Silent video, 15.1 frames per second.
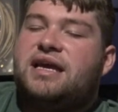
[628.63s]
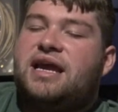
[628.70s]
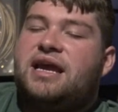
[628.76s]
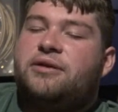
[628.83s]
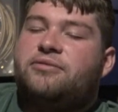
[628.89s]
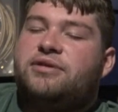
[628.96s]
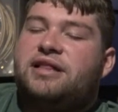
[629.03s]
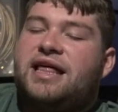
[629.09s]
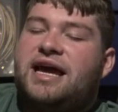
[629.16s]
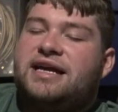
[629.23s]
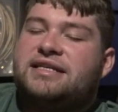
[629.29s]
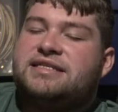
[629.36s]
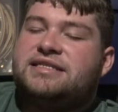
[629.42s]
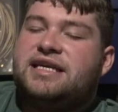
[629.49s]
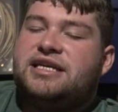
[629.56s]
and
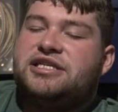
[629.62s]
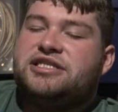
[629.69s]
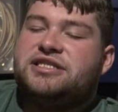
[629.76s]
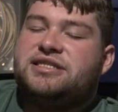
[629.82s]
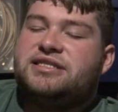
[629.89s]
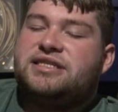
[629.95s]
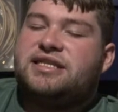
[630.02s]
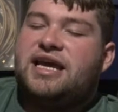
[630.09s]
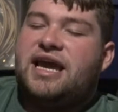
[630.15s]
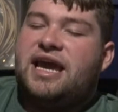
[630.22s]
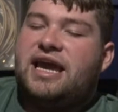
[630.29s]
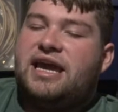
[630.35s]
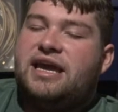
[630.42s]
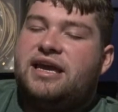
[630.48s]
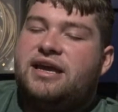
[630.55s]
relaxation
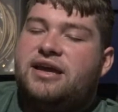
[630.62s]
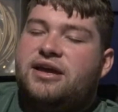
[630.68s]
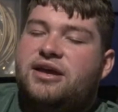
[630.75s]
today,